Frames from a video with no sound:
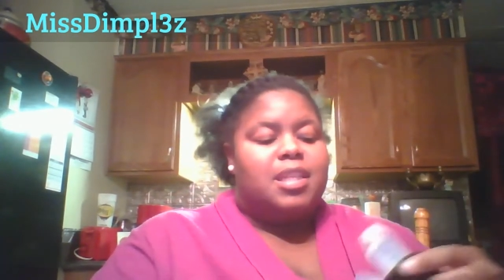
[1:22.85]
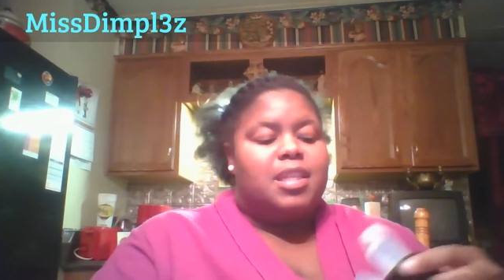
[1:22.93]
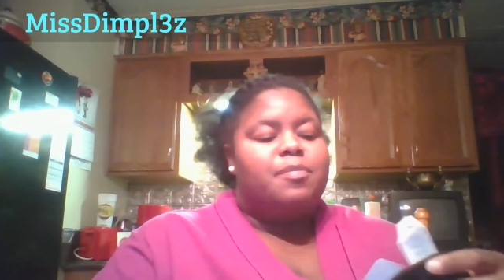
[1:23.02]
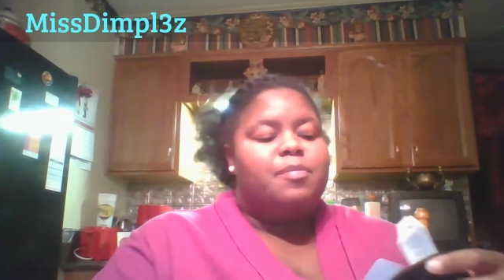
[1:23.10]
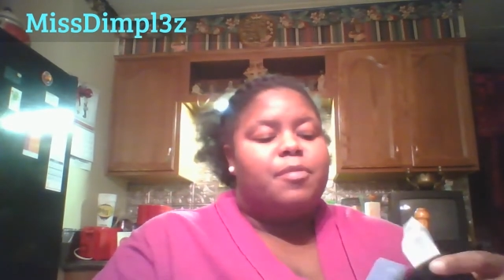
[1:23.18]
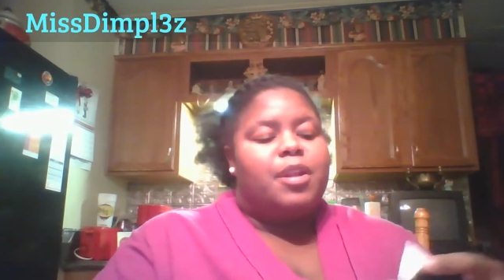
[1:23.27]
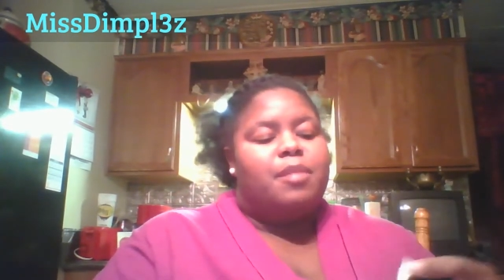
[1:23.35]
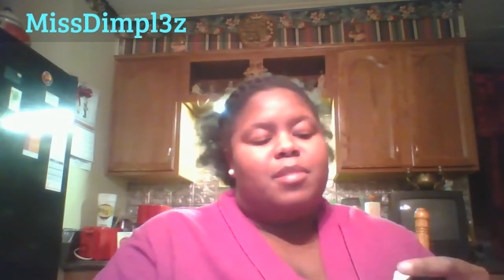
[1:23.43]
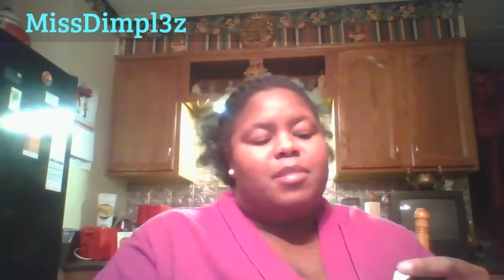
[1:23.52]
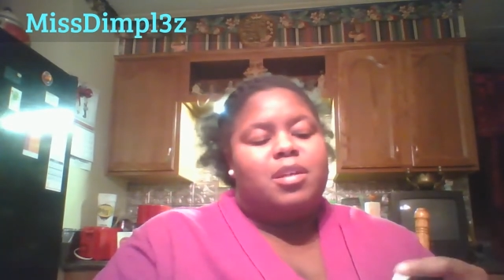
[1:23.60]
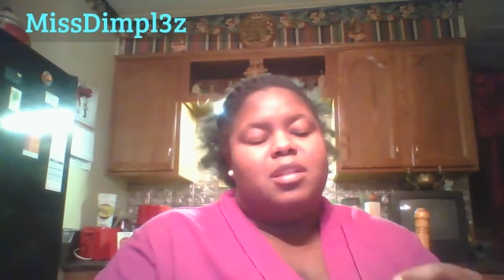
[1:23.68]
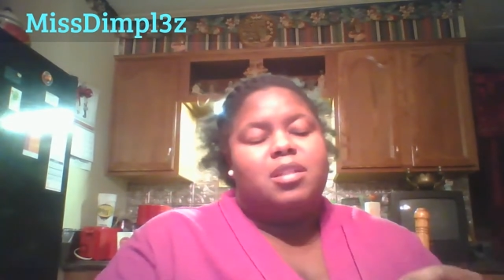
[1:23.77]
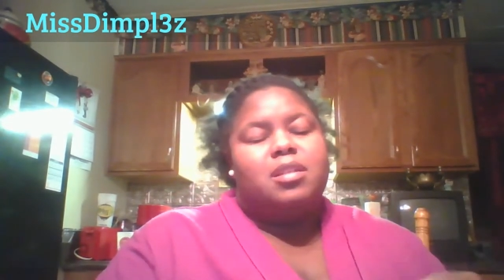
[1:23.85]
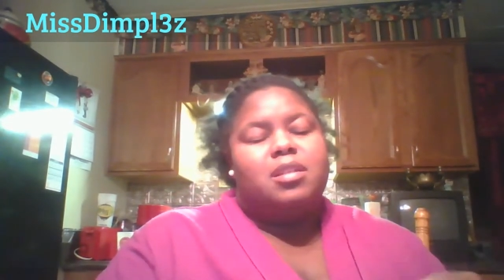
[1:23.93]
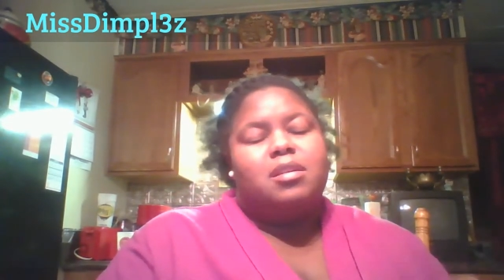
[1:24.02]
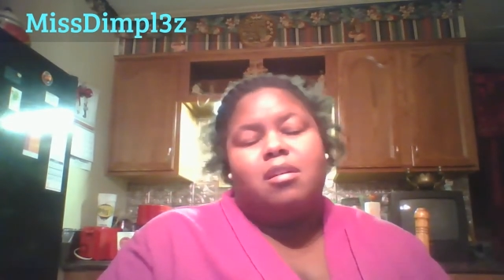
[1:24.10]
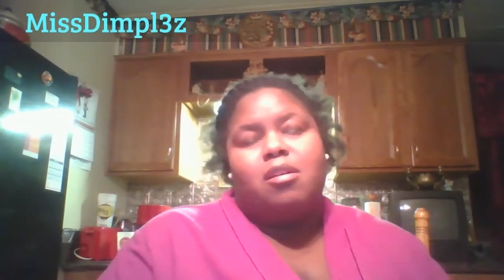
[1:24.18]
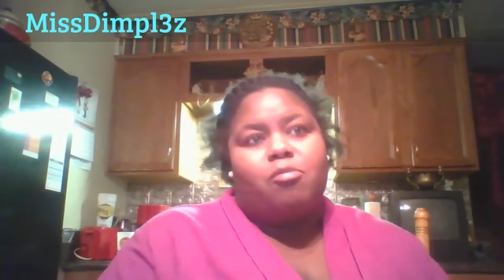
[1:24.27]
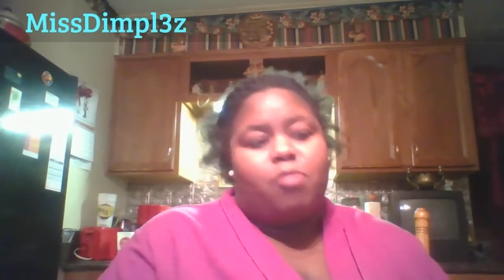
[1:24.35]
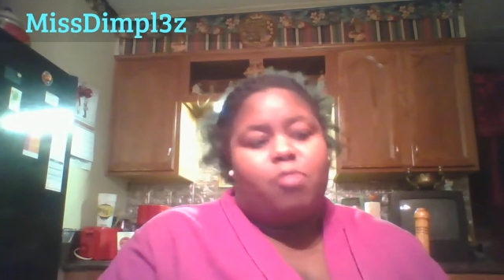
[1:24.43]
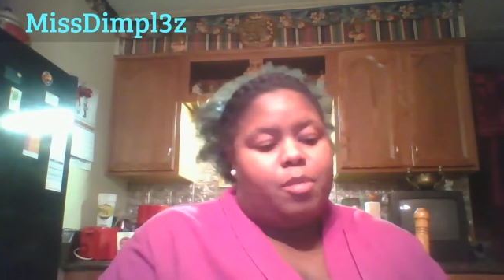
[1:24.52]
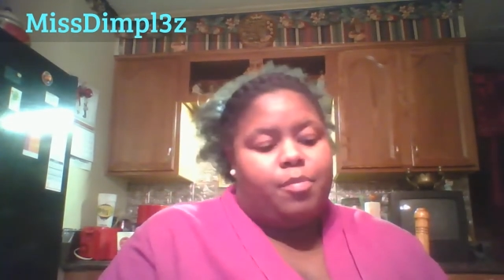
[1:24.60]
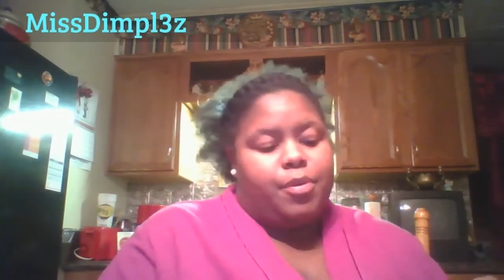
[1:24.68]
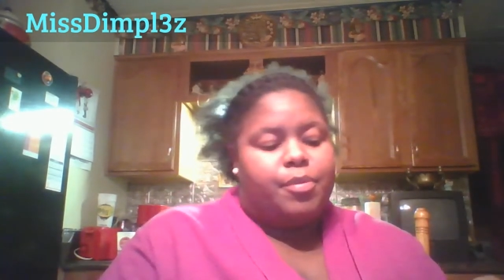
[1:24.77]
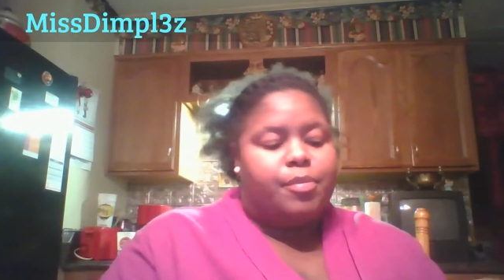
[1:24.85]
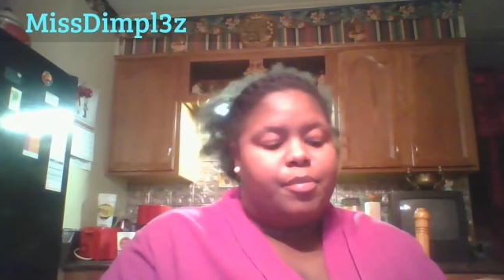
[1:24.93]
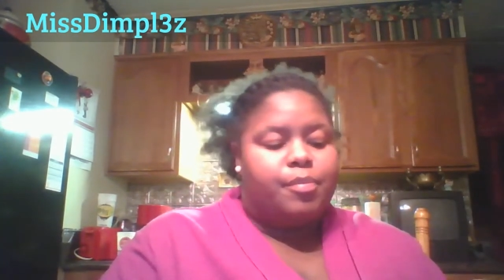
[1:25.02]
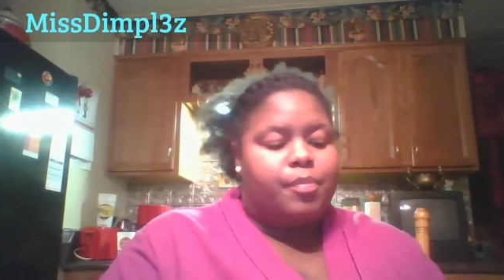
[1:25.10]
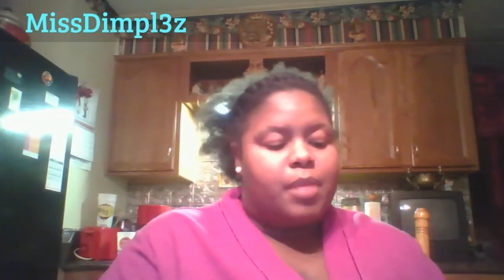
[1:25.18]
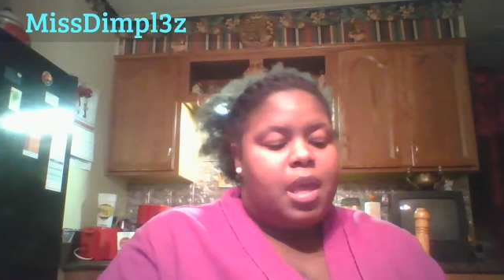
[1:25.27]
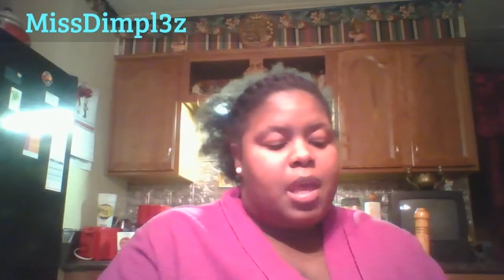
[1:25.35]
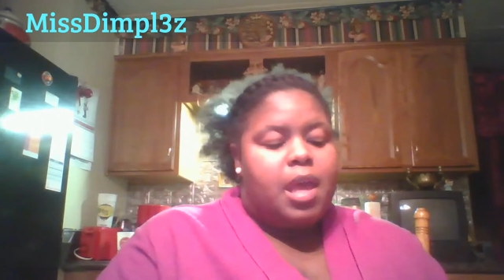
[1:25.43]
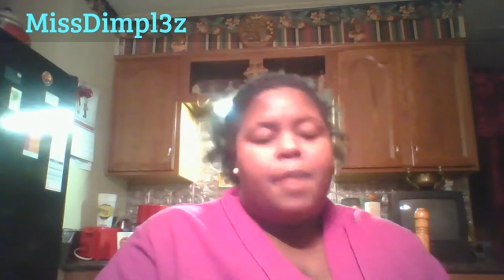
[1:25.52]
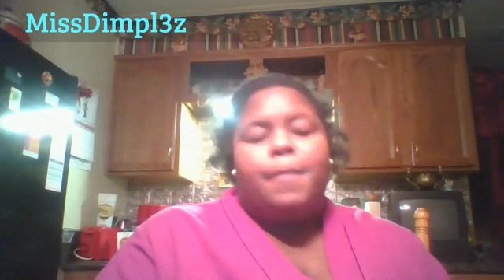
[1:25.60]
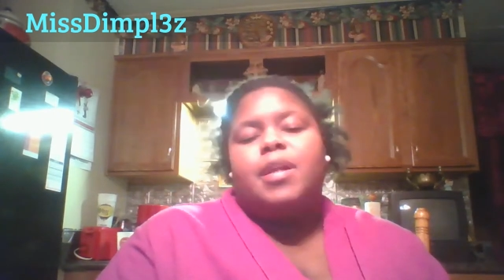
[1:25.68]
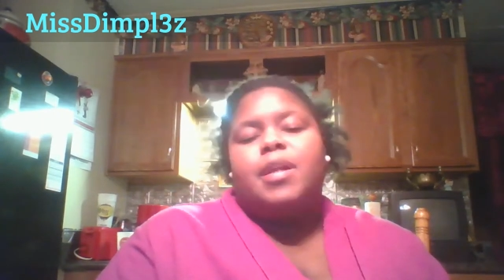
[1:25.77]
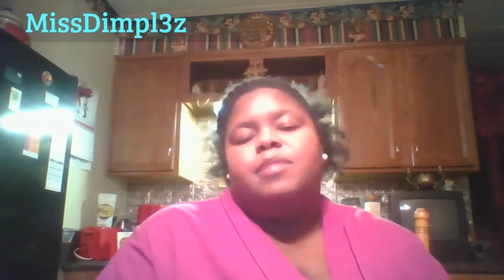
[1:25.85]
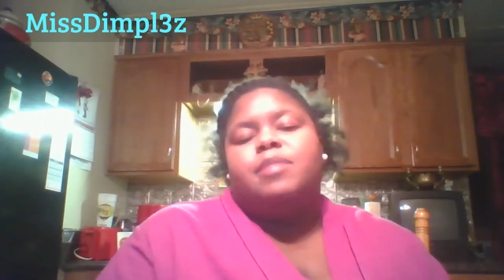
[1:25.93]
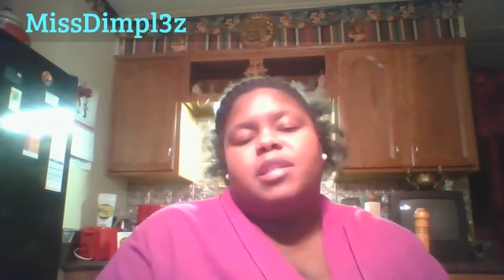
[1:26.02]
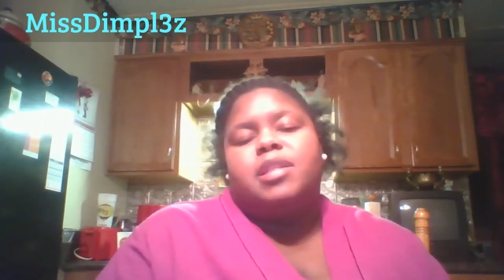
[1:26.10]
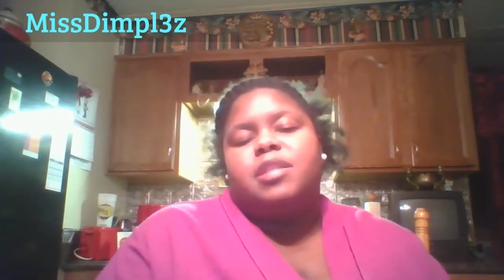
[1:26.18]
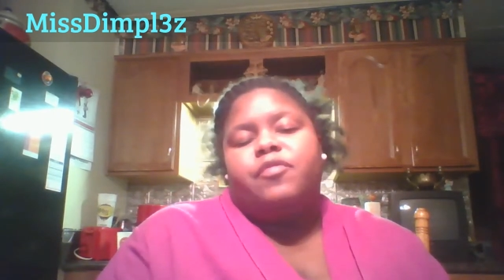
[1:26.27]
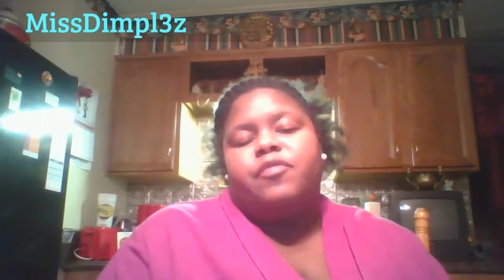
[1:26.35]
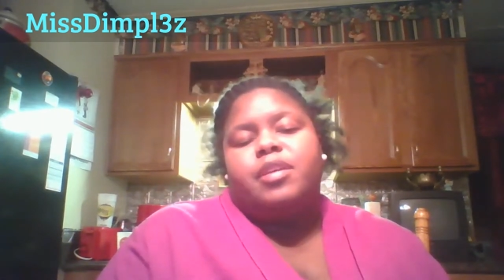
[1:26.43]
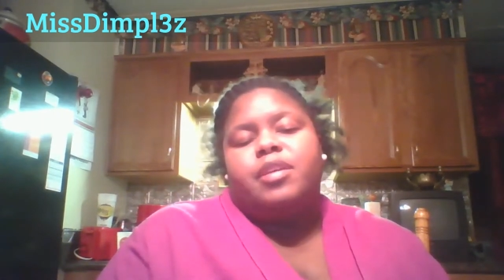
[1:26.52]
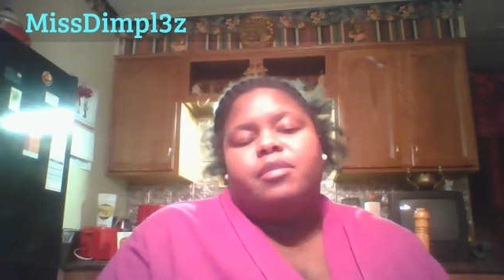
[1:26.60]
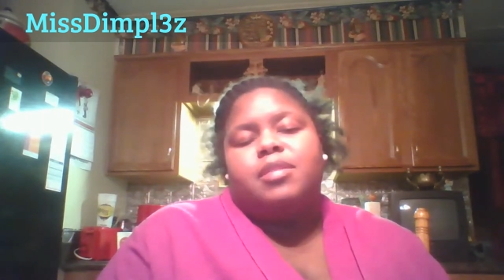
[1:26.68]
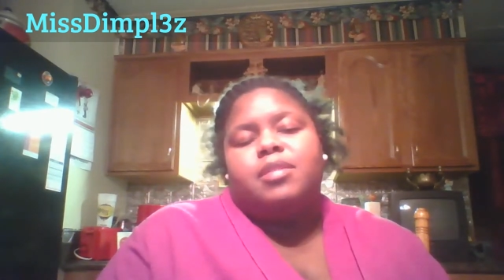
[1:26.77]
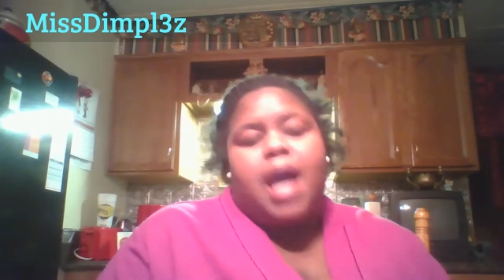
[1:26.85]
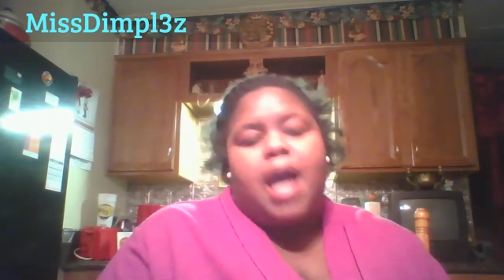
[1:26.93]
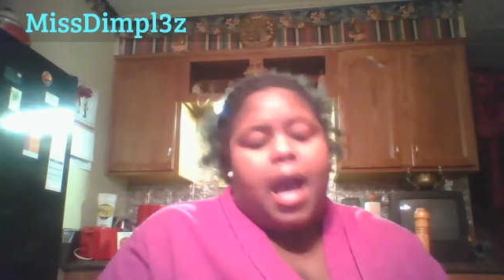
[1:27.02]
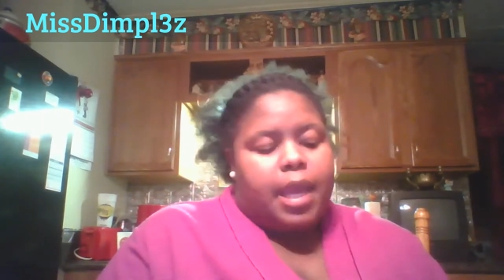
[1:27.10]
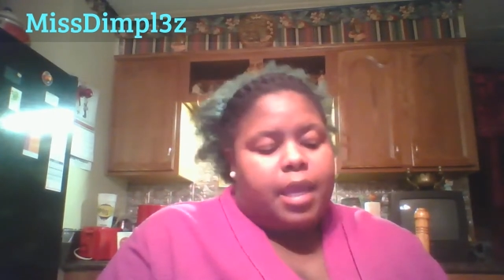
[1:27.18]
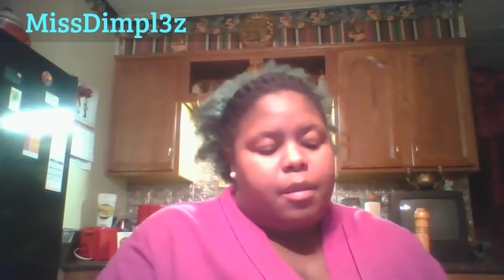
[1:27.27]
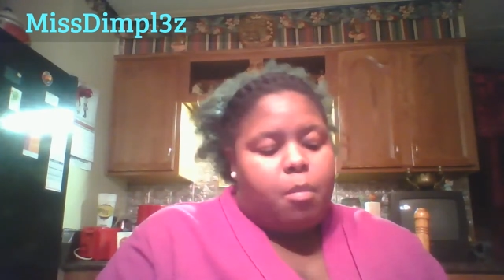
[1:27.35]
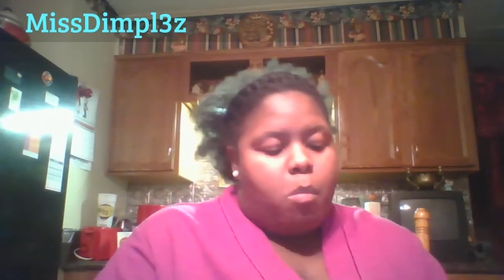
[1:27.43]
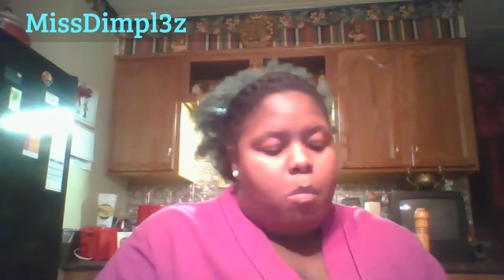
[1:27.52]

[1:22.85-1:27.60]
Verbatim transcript: It's pretty much a romper, but it's meant to fit tight.